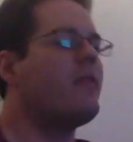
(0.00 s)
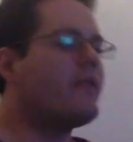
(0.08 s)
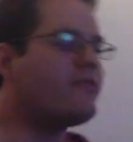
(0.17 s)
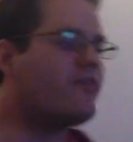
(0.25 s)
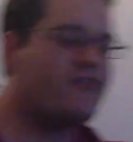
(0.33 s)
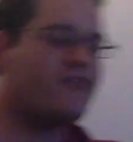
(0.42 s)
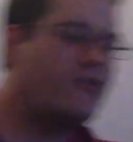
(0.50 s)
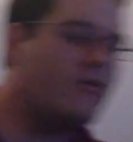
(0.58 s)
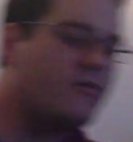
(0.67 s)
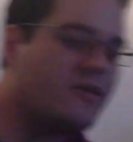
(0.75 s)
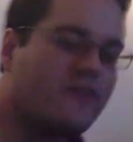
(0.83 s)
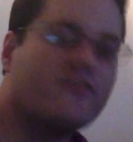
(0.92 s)
Like, this
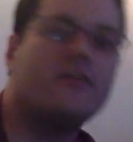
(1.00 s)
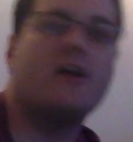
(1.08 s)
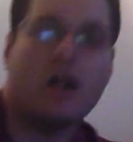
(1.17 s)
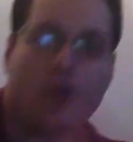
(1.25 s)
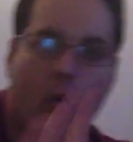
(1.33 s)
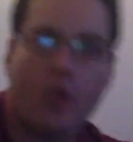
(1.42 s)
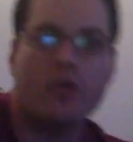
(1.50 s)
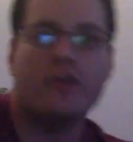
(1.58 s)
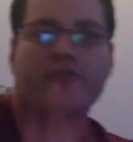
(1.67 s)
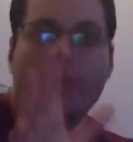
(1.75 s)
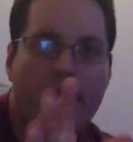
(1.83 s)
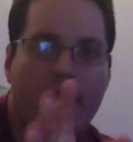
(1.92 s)
dude doesn't cut
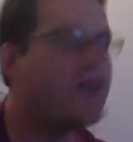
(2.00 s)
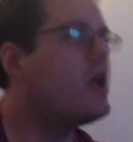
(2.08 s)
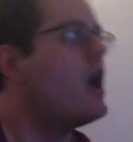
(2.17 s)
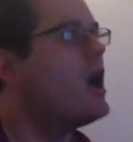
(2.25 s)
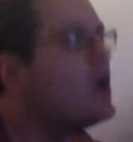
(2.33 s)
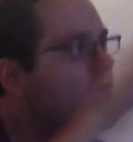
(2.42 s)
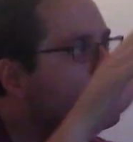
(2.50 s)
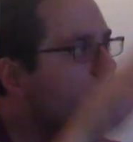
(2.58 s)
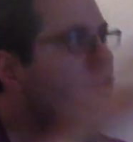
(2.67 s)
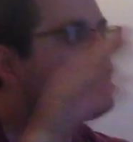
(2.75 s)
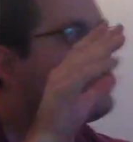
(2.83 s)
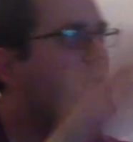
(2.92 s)
corners, okay?
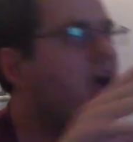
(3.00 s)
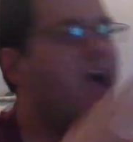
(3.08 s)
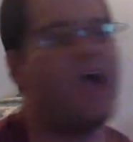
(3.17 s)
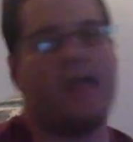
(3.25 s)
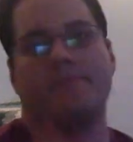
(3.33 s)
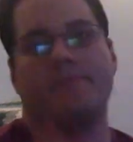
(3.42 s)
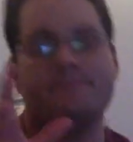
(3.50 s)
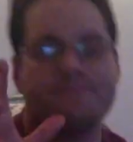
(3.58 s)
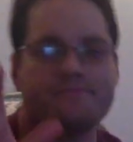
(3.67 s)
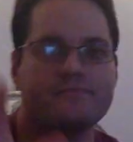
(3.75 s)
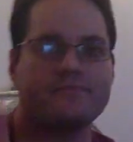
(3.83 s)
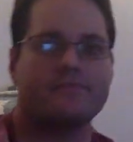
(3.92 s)
This guy,
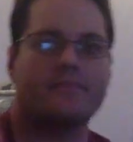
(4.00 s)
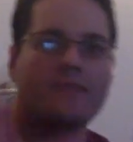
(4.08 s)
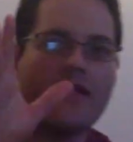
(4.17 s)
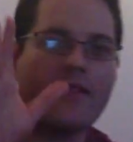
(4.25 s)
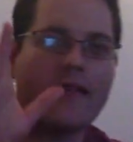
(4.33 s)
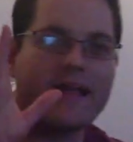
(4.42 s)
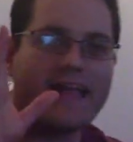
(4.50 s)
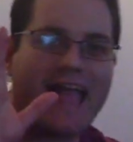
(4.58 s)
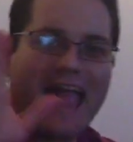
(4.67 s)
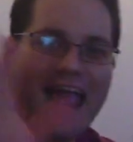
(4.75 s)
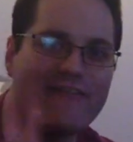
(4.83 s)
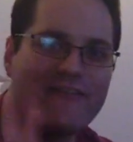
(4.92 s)

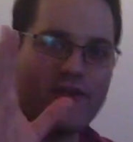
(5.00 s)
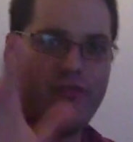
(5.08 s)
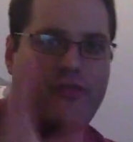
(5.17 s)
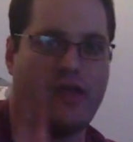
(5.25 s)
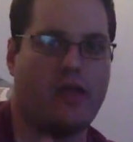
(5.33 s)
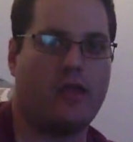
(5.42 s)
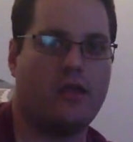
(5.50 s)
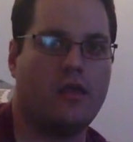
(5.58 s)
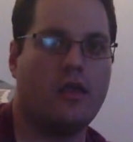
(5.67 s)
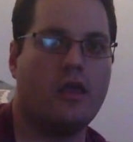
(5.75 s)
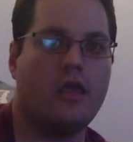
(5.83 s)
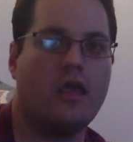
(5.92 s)
like, everything
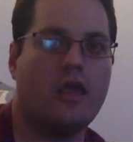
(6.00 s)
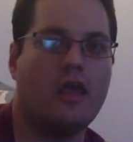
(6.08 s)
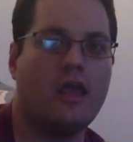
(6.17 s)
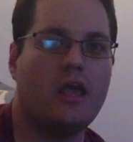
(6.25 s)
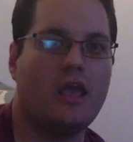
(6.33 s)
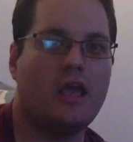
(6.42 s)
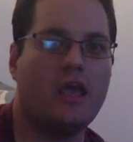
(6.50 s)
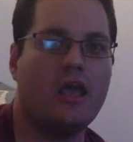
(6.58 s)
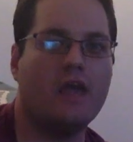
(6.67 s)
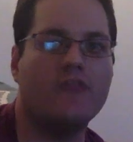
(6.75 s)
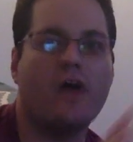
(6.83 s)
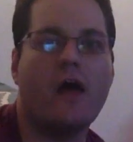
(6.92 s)

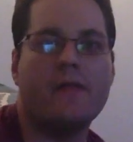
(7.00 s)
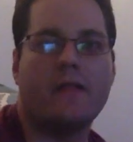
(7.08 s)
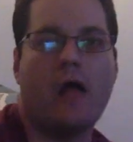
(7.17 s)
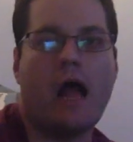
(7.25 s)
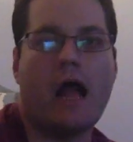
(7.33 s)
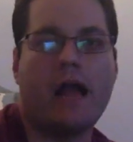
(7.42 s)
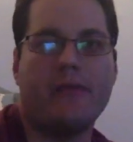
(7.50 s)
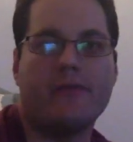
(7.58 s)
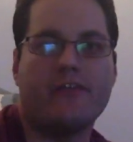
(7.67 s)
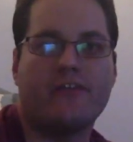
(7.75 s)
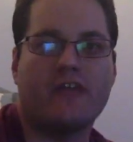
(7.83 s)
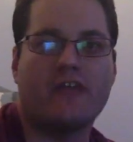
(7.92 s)
is on the line
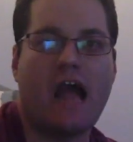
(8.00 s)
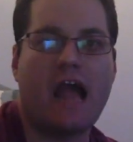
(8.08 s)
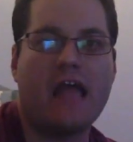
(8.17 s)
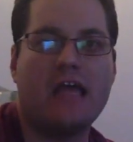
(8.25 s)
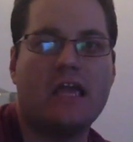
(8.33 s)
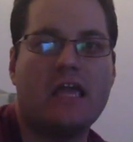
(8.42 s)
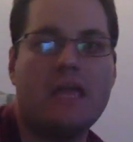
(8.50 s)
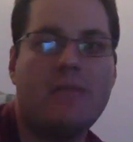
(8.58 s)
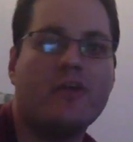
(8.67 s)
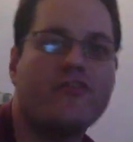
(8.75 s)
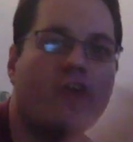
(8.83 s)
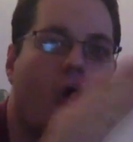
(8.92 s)
with this guy. He
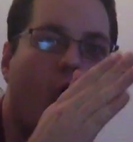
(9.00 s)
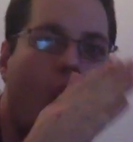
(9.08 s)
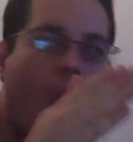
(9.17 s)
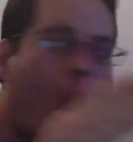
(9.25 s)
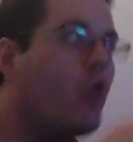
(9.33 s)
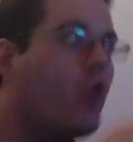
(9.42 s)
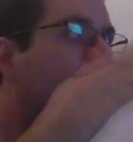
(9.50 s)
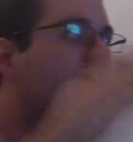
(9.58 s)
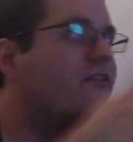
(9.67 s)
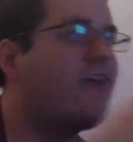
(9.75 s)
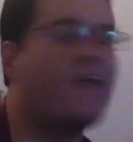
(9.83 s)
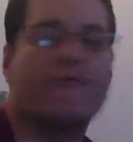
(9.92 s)
puts all of
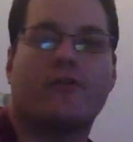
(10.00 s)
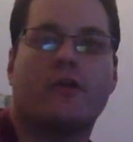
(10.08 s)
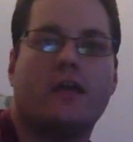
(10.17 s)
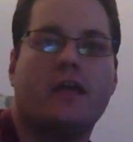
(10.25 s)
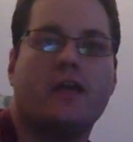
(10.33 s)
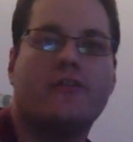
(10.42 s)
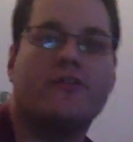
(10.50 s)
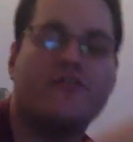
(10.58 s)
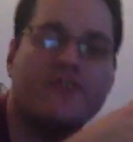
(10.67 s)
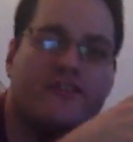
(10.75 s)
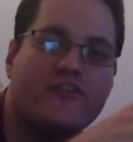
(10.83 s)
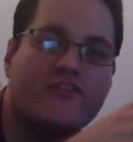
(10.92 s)
his effort into
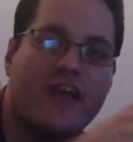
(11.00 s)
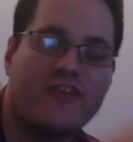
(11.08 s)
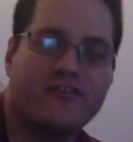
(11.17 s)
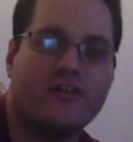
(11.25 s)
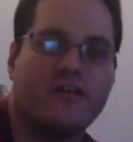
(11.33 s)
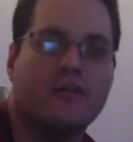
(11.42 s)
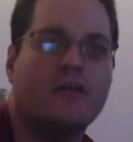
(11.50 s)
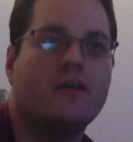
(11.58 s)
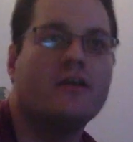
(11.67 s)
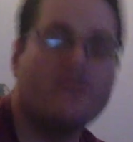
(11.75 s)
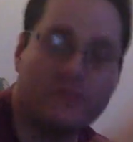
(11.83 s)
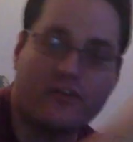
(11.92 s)
succeeding
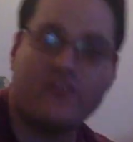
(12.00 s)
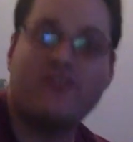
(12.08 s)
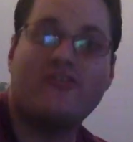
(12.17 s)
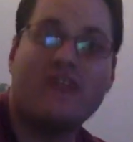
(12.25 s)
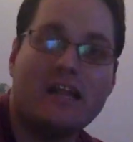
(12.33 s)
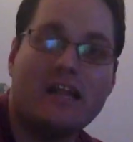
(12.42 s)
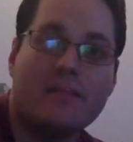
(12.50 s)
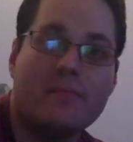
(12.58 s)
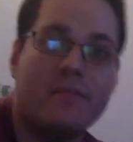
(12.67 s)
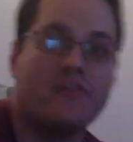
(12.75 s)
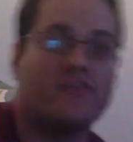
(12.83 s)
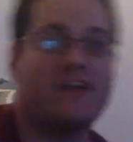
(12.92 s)
the
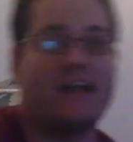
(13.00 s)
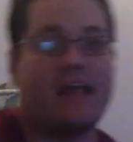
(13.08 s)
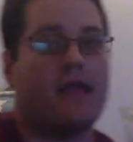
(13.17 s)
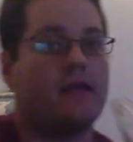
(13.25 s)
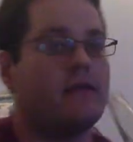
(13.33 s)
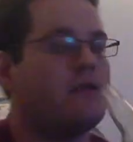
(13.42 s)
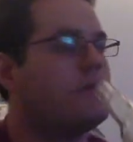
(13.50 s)
mission at hand.